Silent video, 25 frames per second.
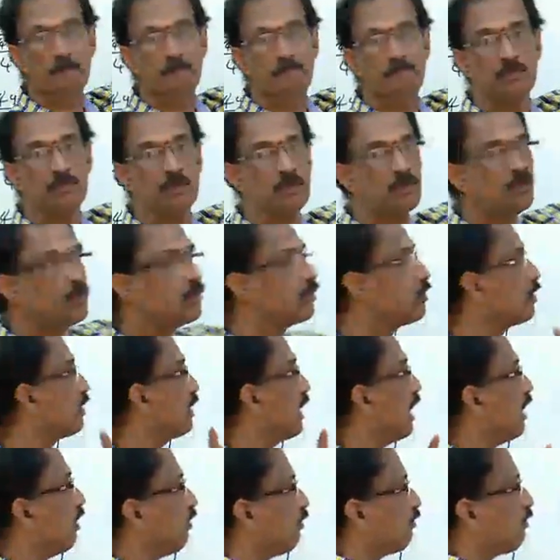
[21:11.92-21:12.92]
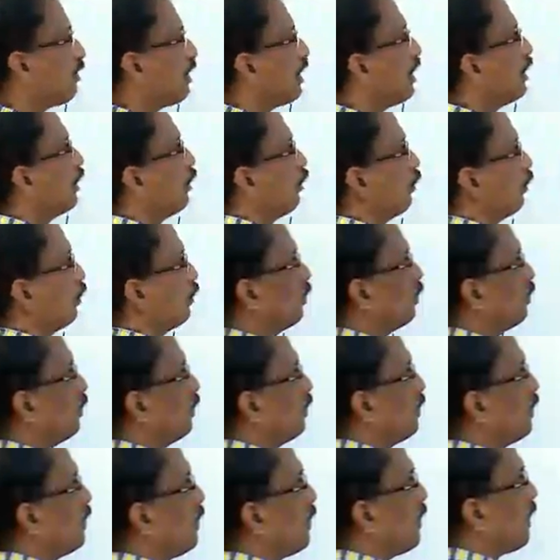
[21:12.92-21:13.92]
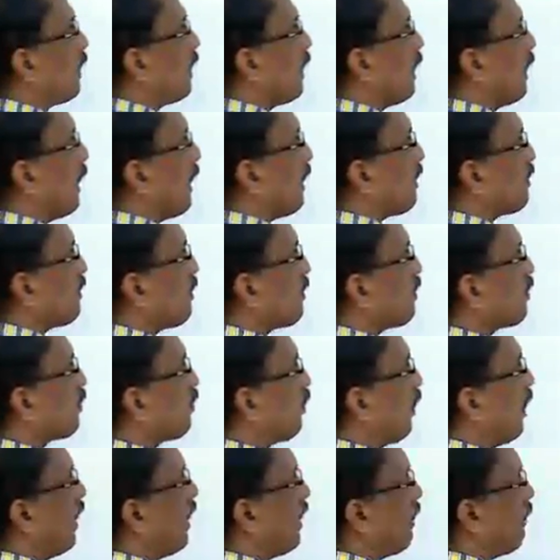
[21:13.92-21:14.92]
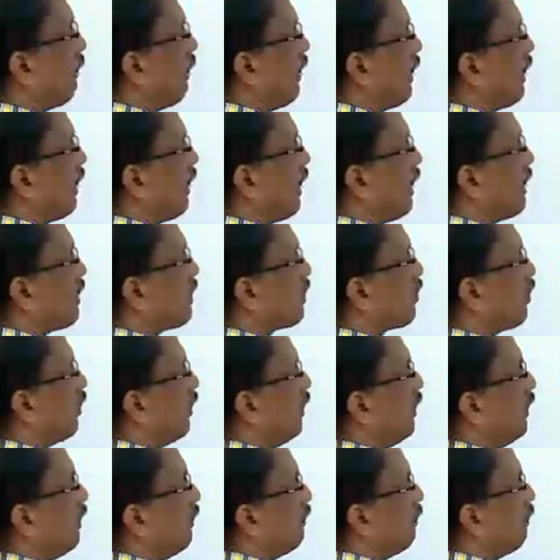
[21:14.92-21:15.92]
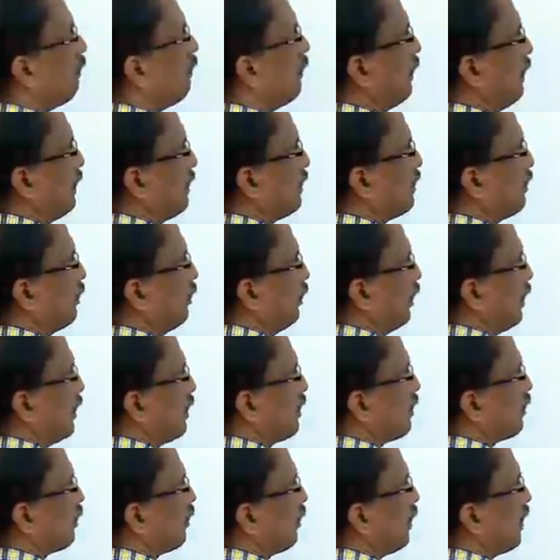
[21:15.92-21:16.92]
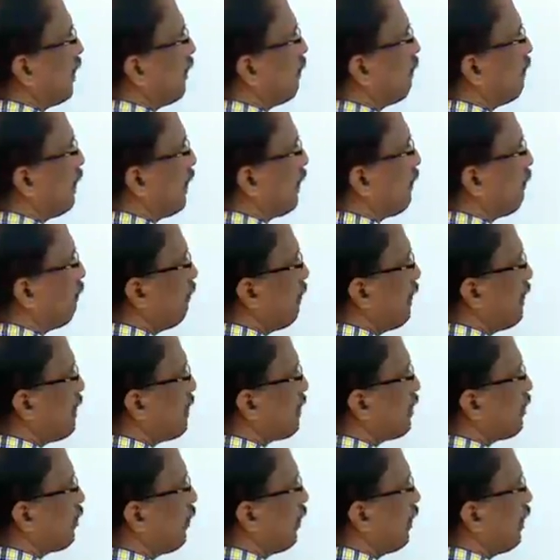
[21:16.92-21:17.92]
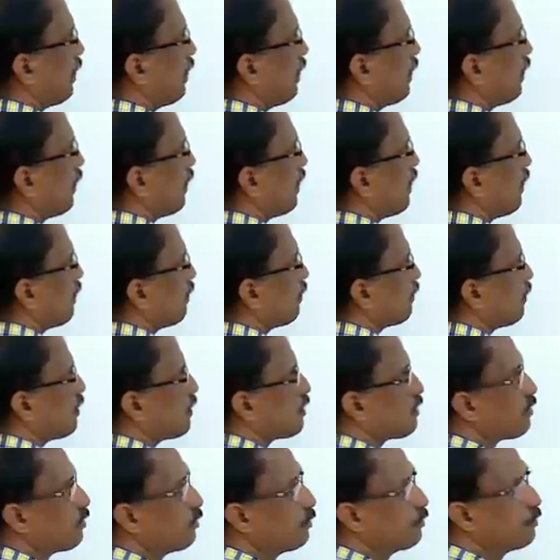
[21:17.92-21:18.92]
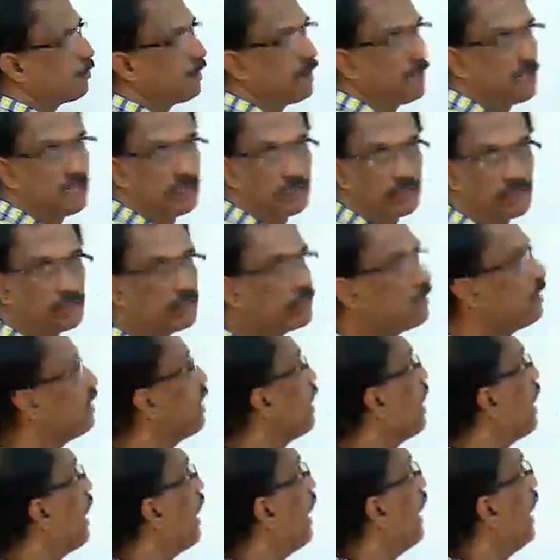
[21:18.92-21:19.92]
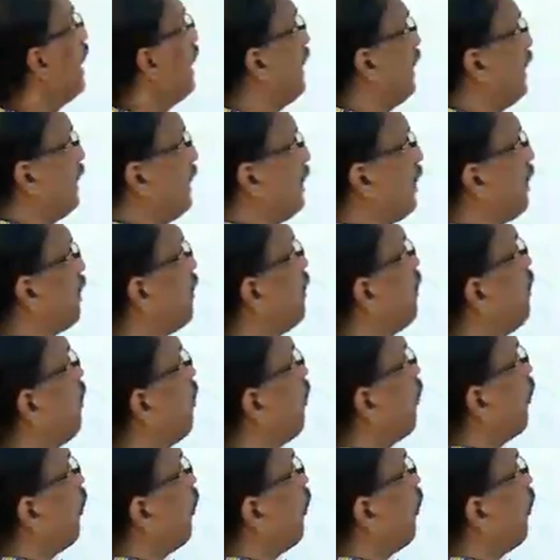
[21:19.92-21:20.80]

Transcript: So now we know x square by a square plus y square by b square equal to 1 and y